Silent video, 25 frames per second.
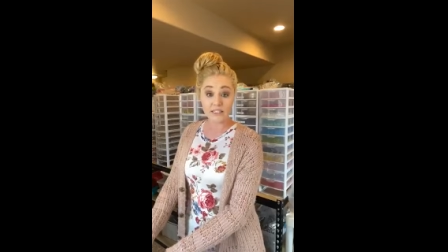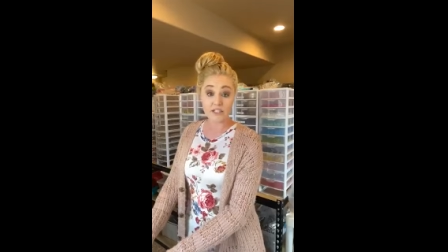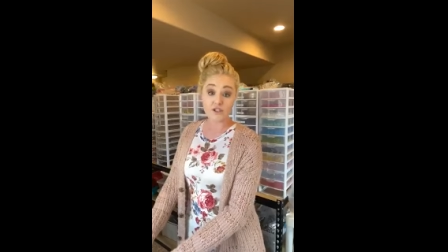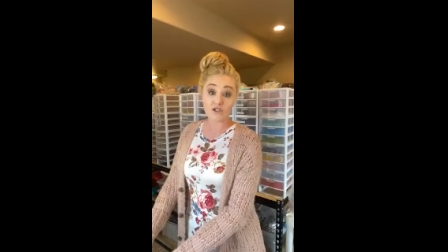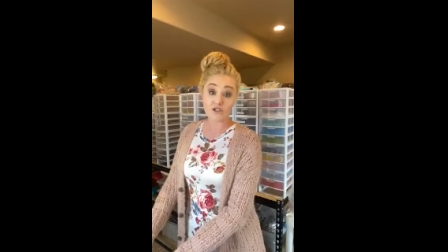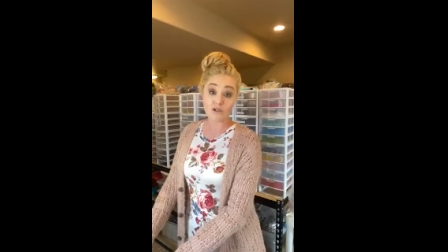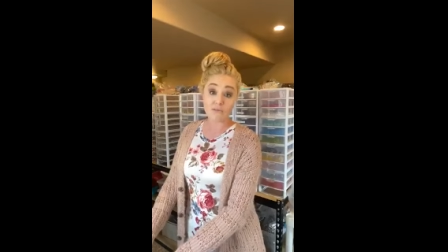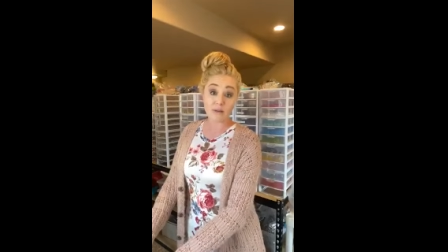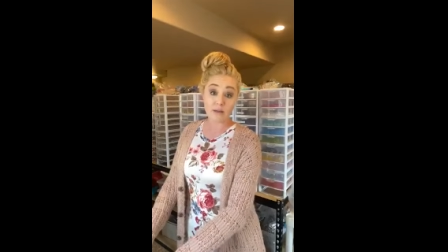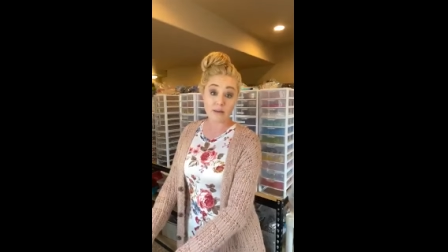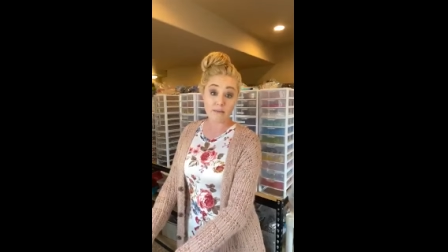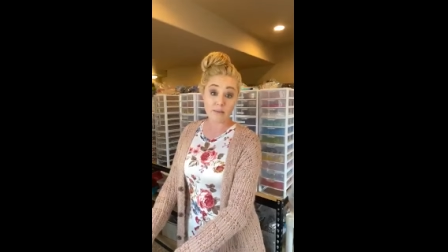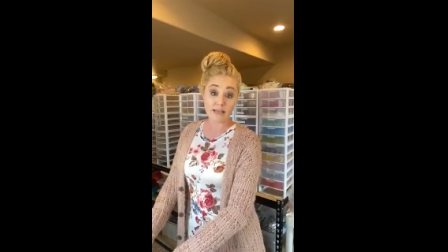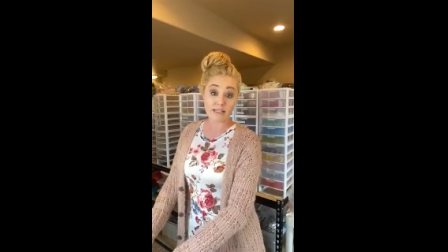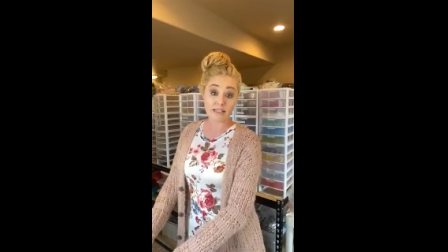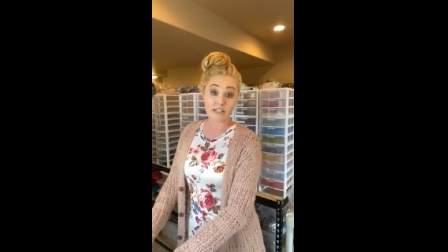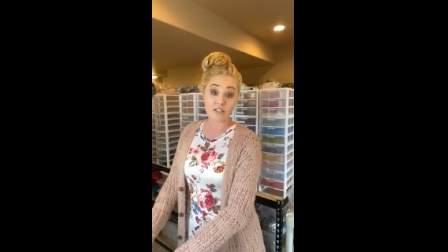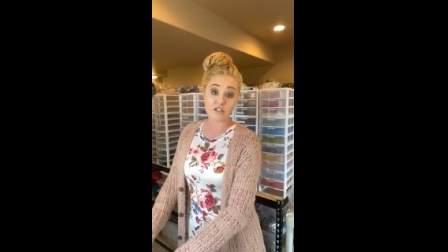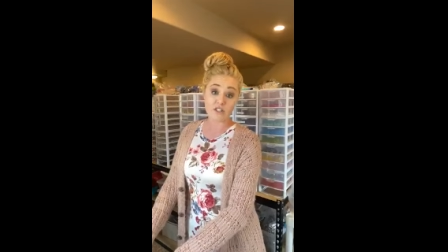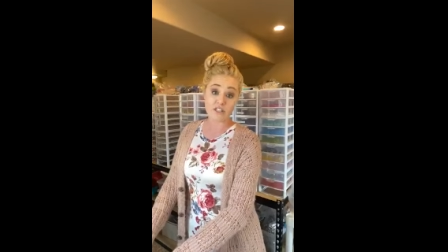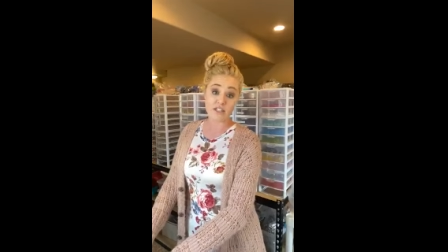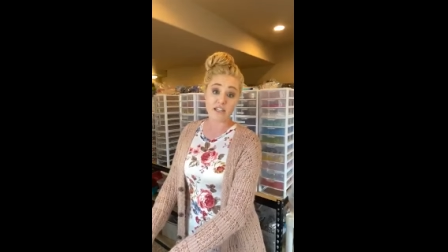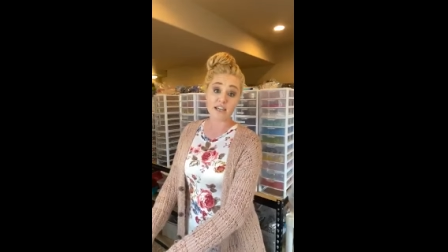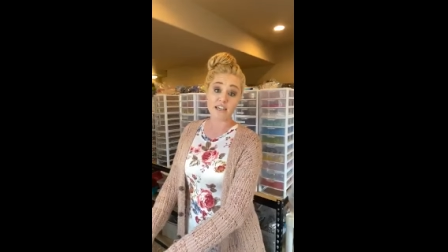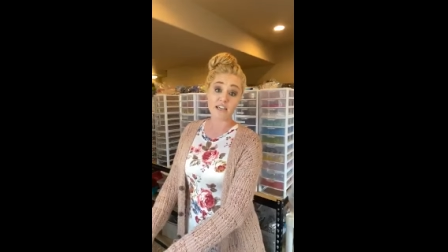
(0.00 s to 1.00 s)
shoot me a
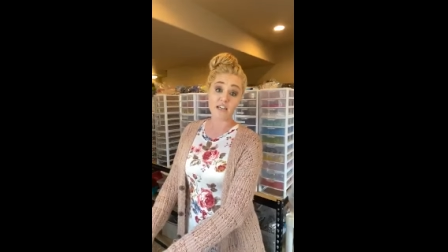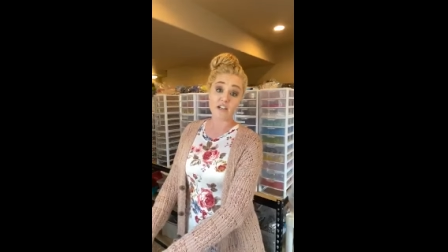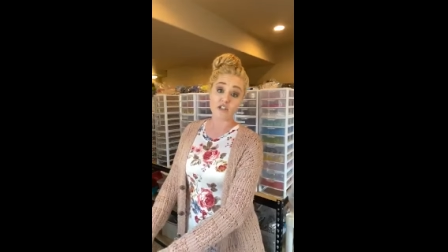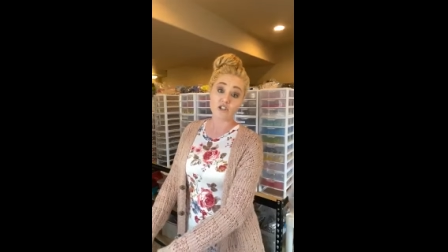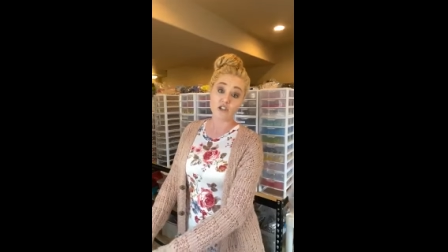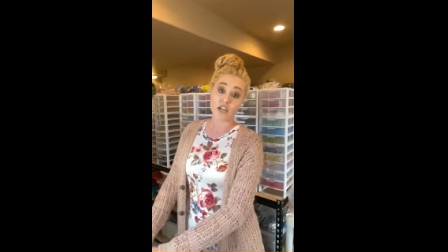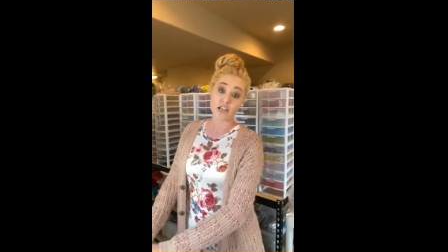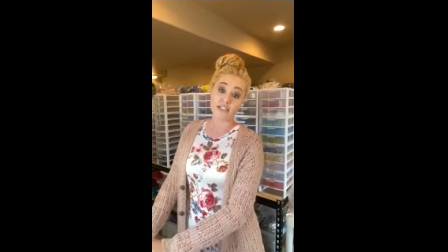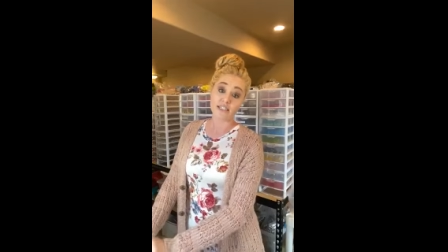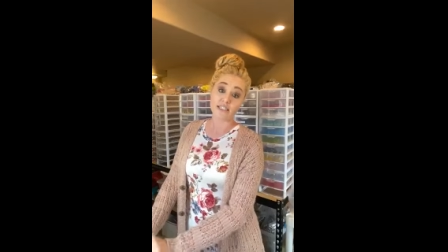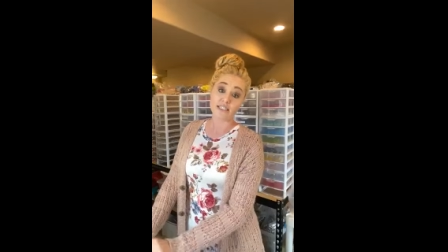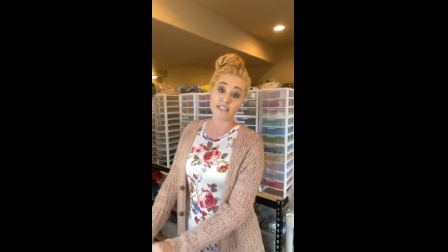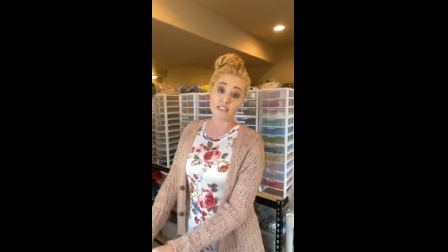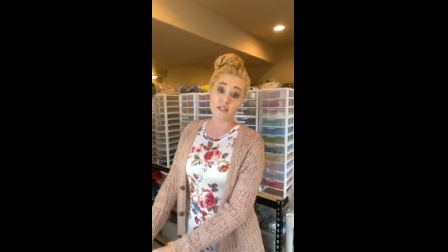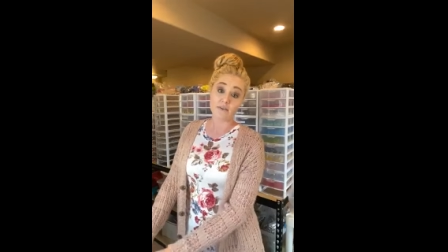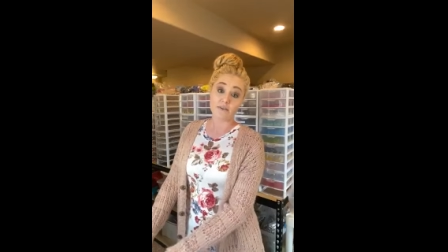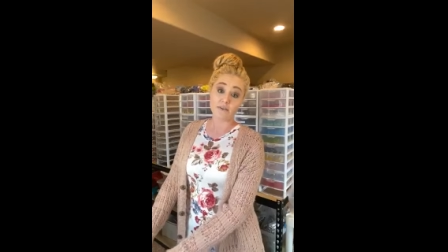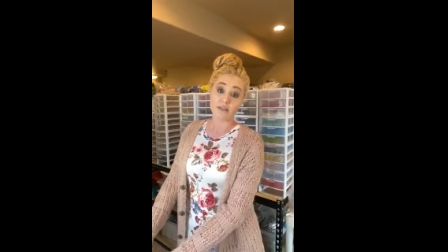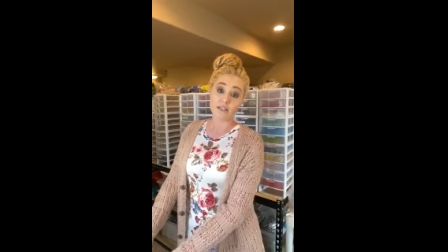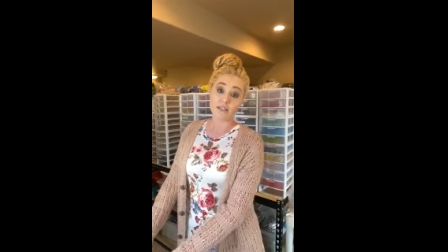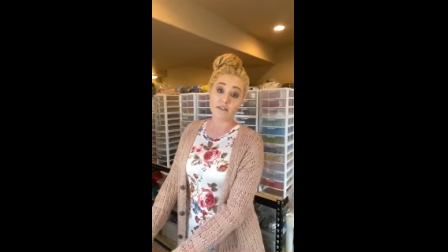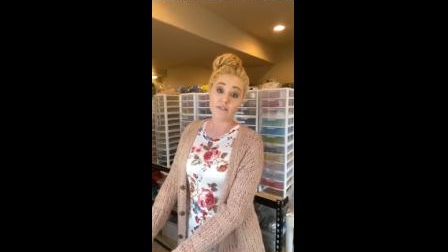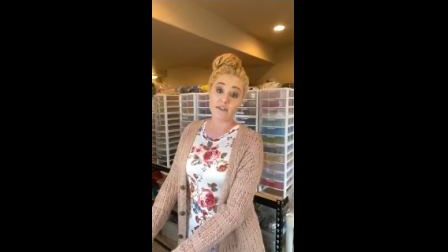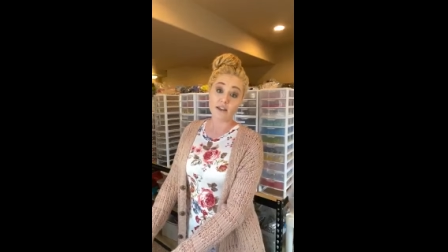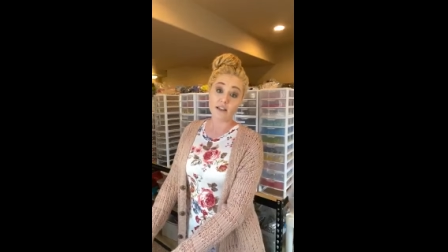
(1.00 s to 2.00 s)
message and I can check to see what
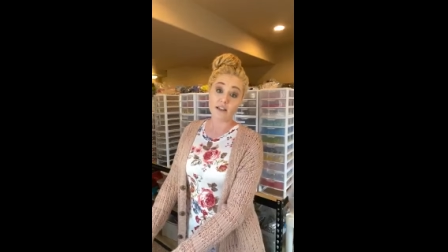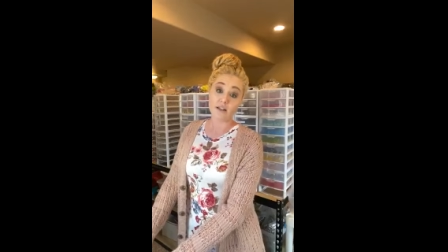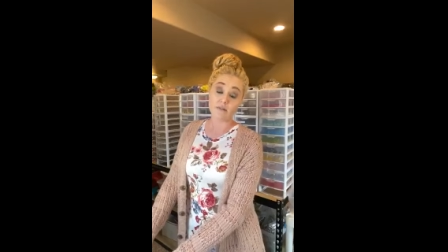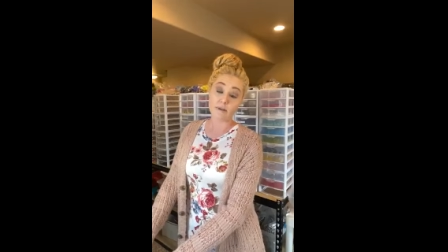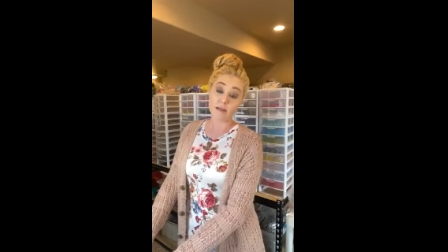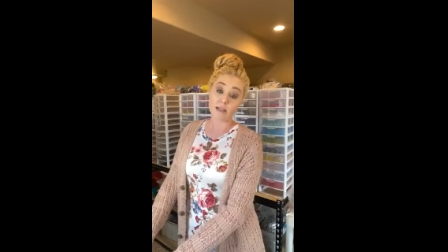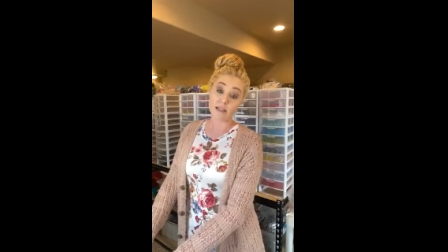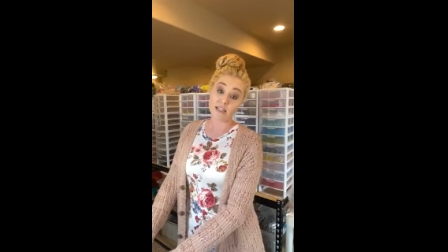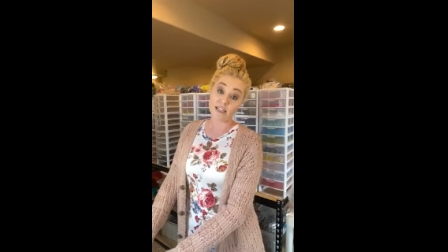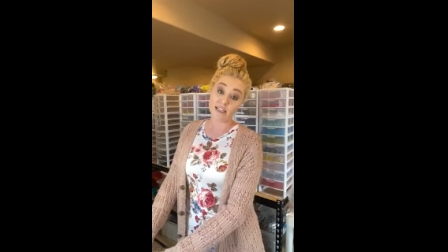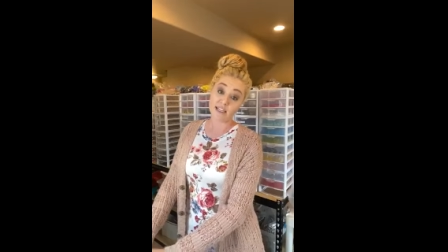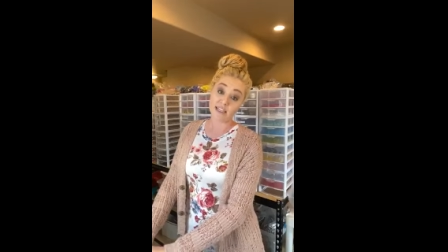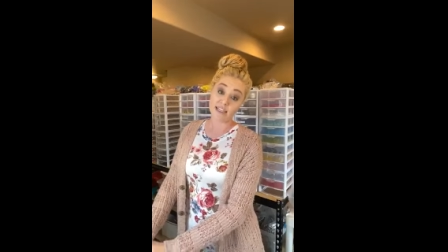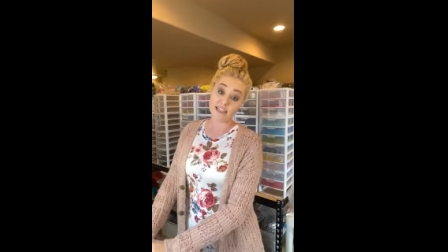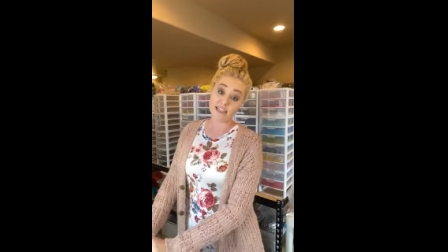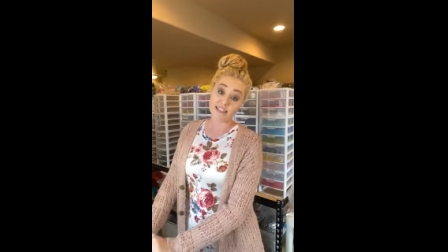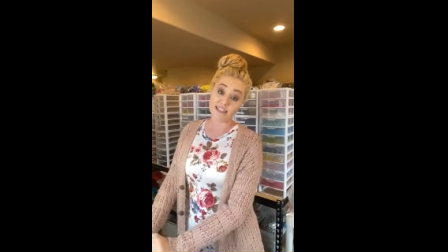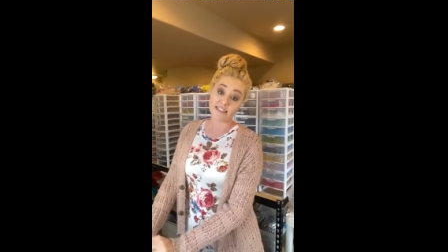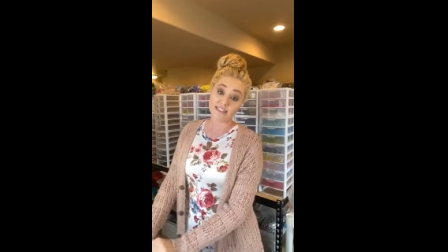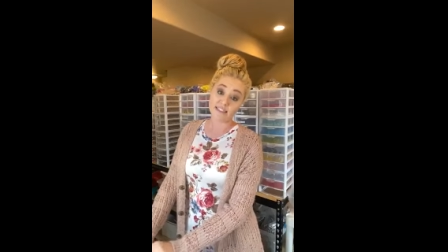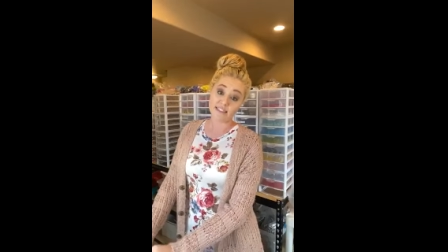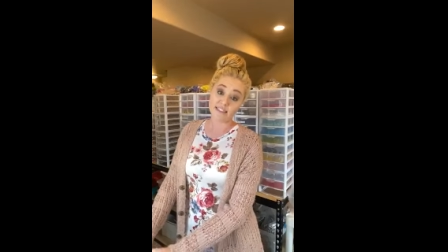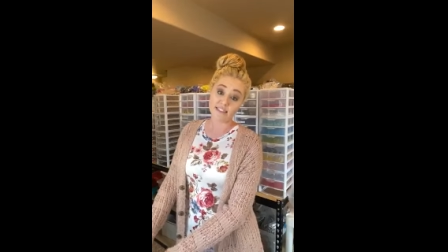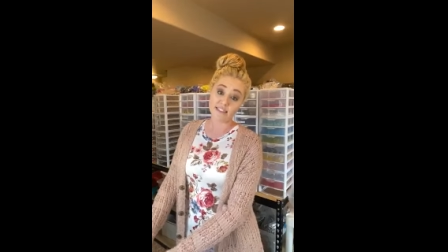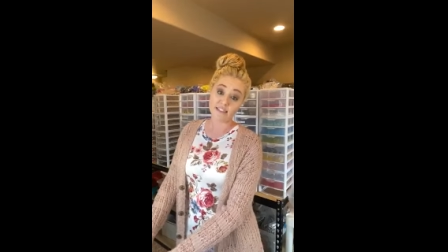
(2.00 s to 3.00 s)
the availability is.